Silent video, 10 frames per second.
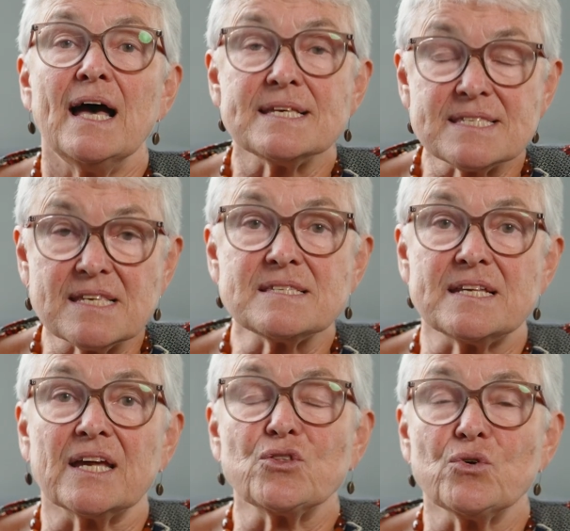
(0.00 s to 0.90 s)

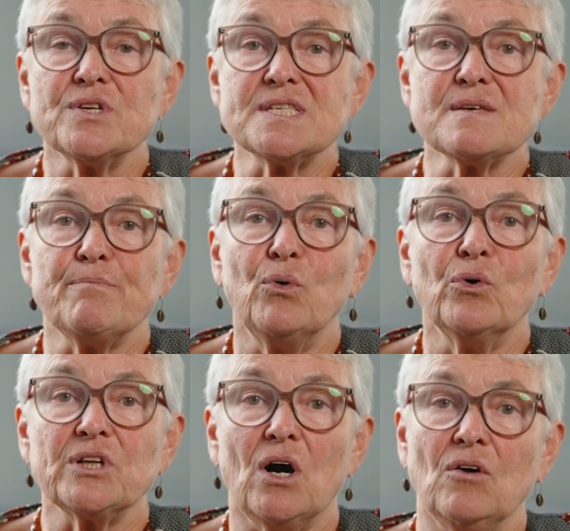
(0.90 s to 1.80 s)
assisting through its
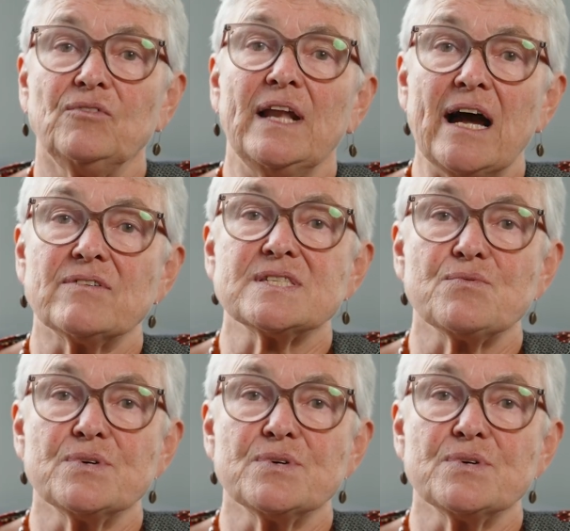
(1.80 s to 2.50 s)
support of Lara's